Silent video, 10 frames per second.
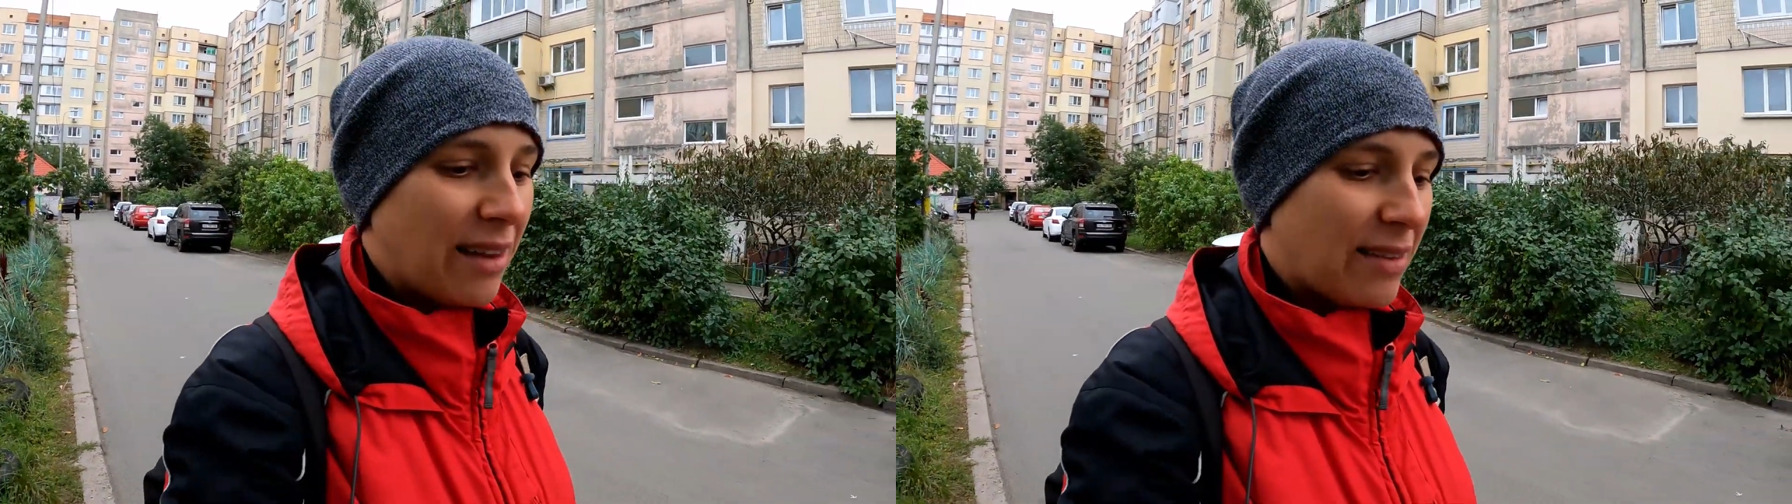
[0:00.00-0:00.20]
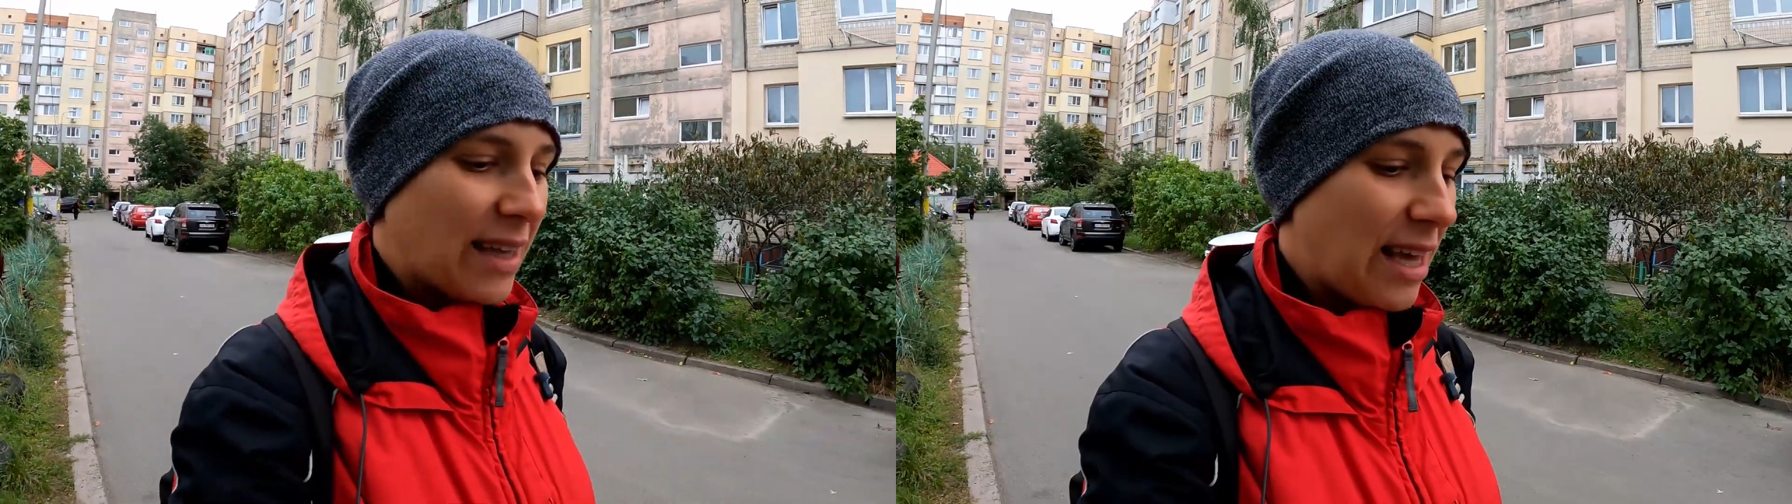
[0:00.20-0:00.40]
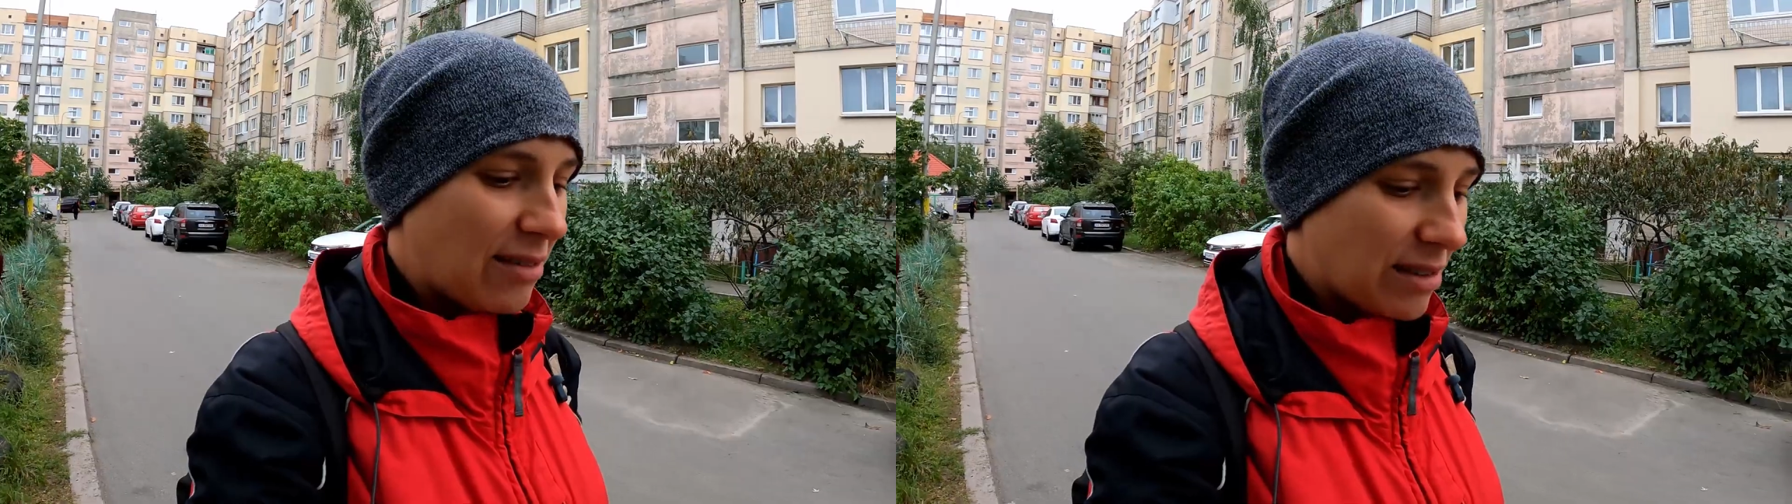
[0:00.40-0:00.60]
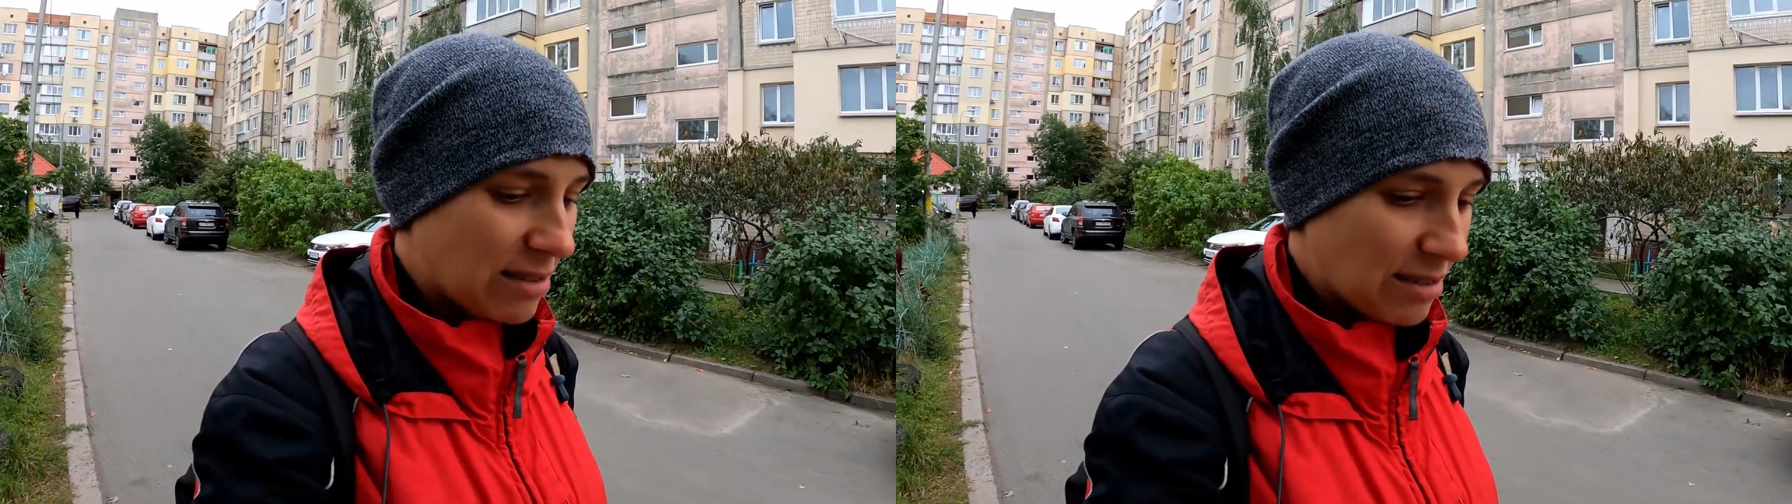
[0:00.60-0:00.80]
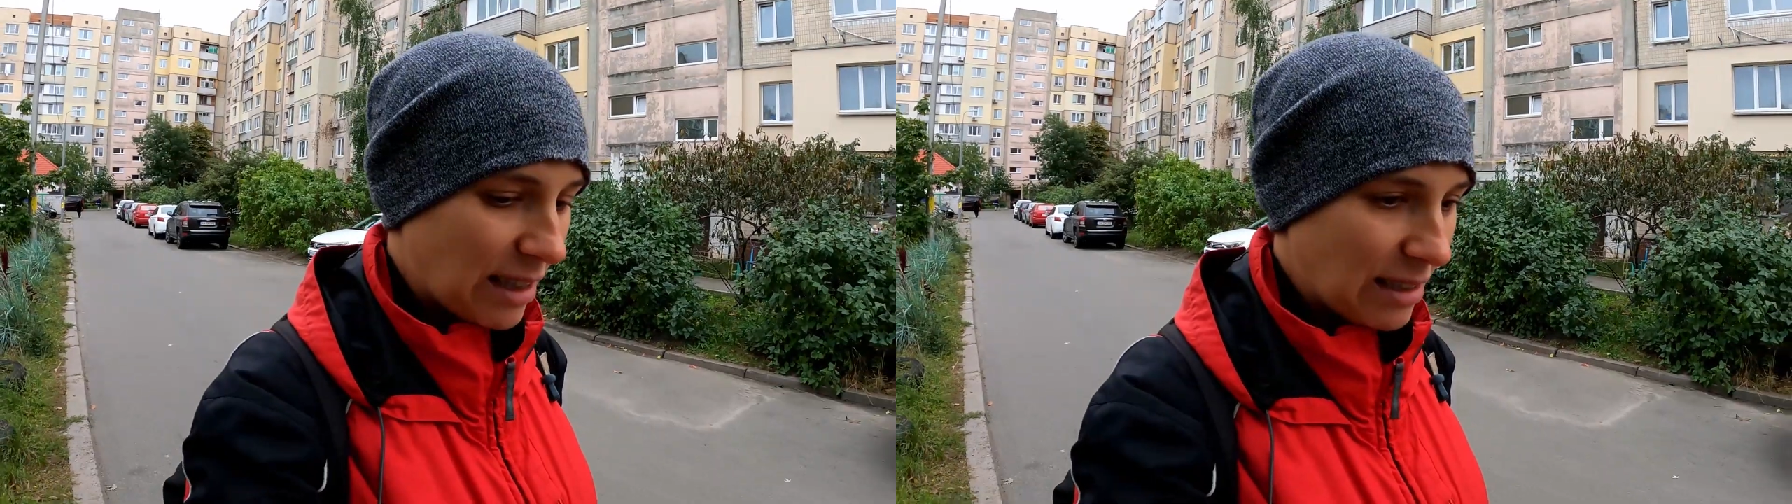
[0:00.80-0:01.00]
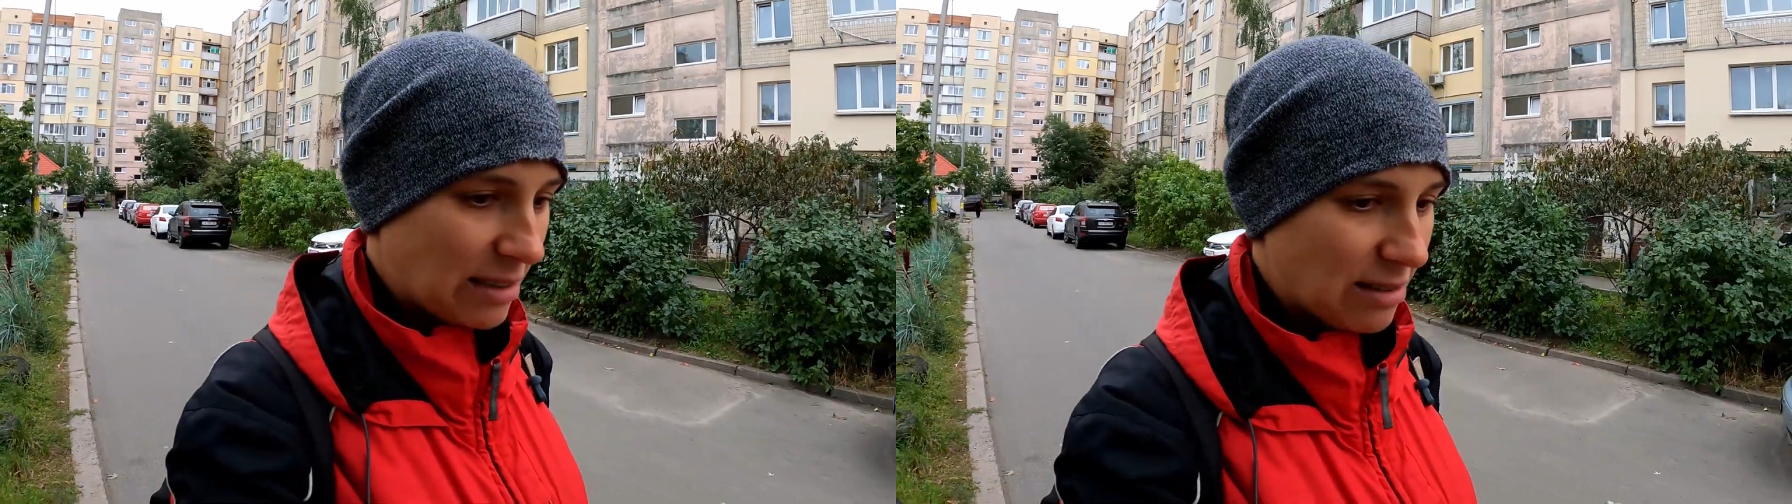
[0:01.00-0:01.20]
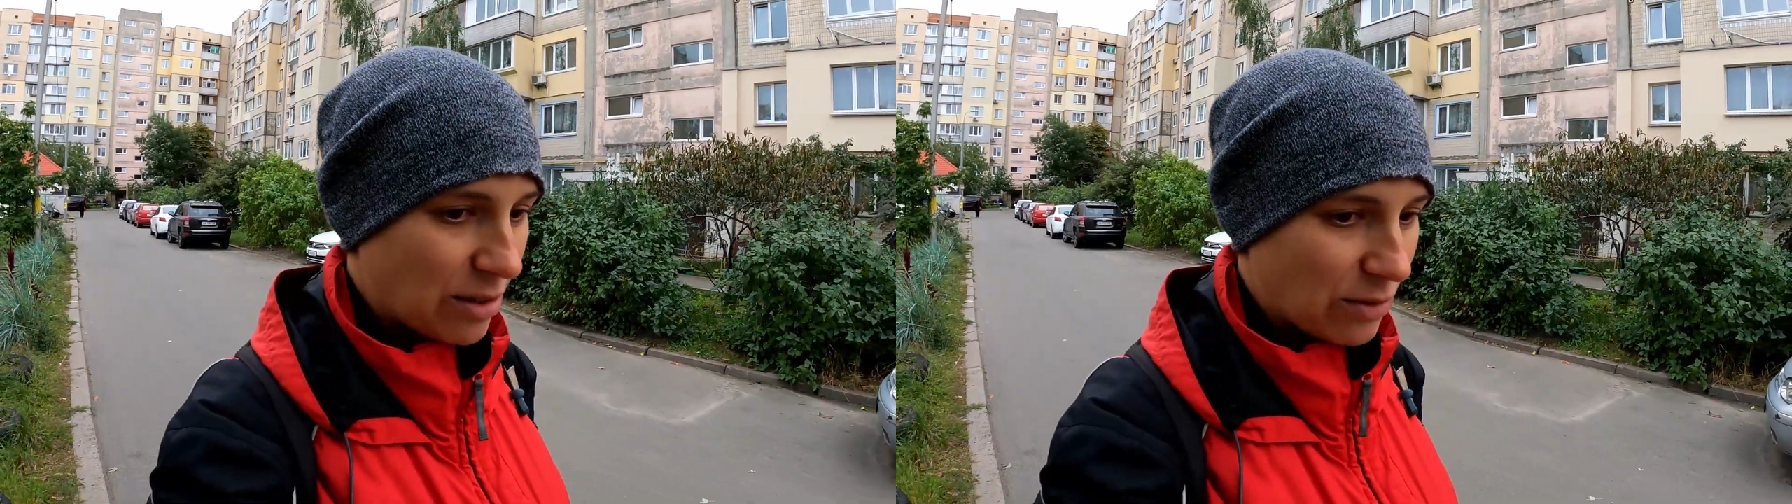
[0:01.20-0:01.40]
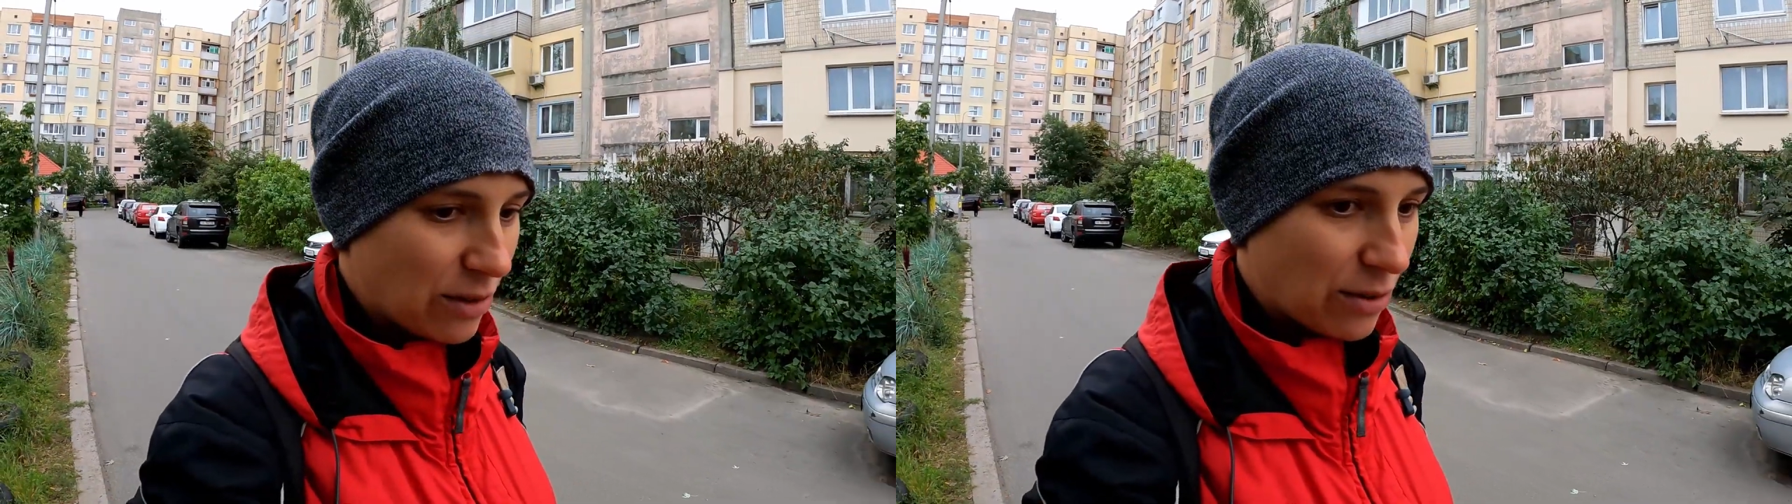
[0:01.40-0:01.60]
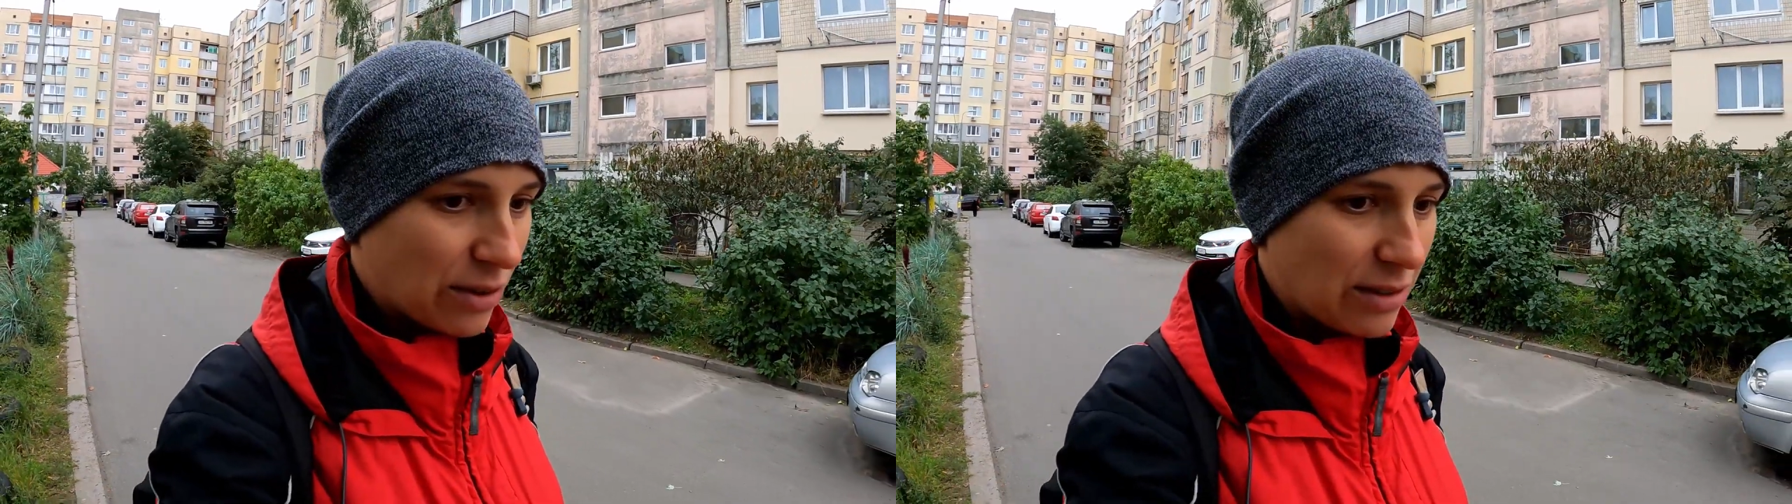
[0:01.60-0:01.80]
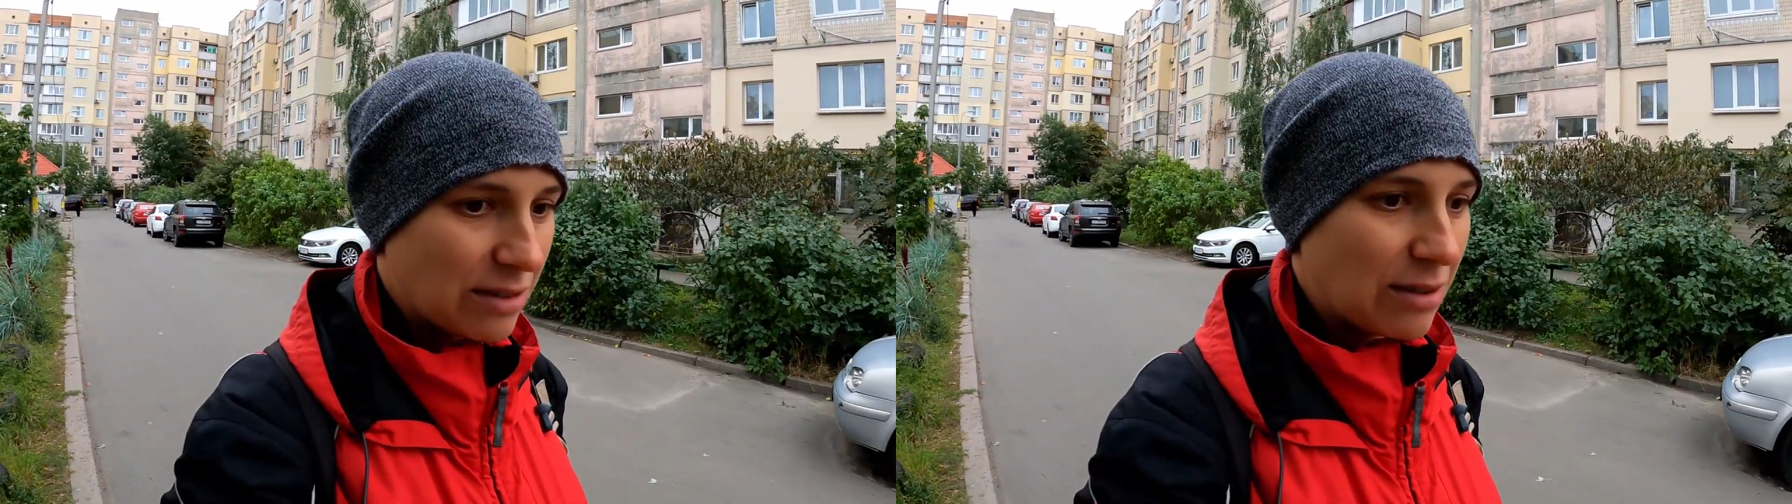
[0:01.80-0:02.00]
They gave us a list of
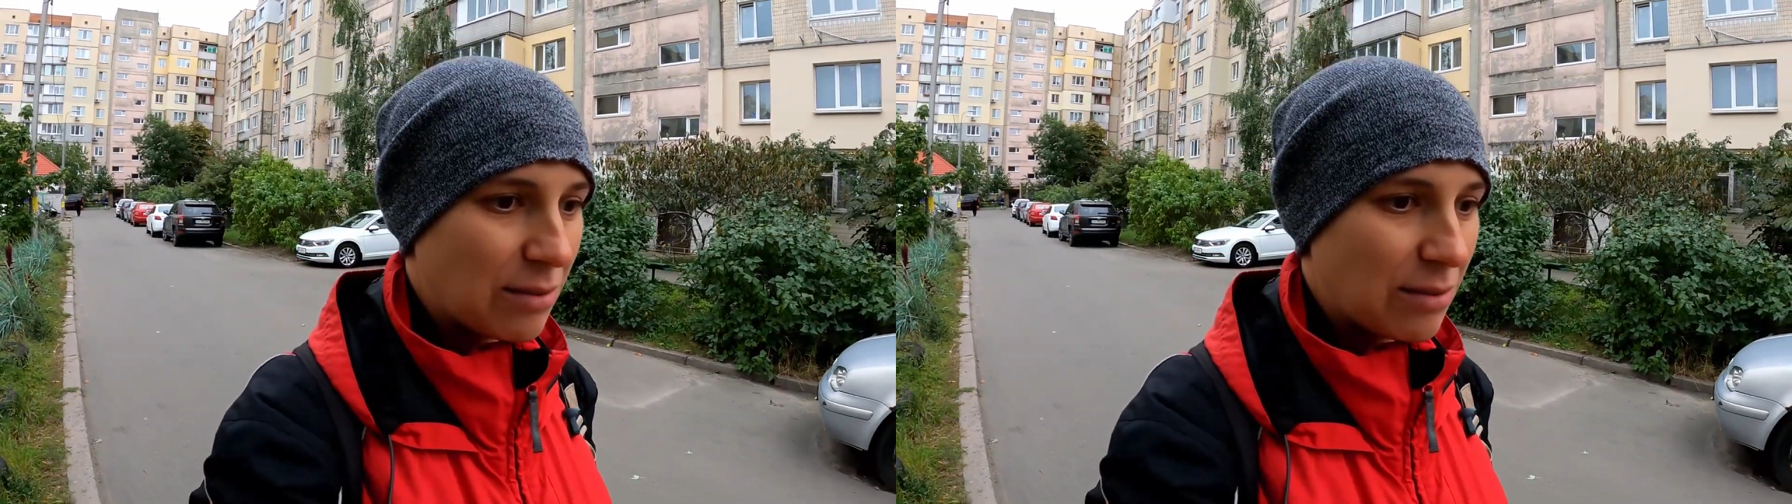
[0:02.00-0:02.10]
different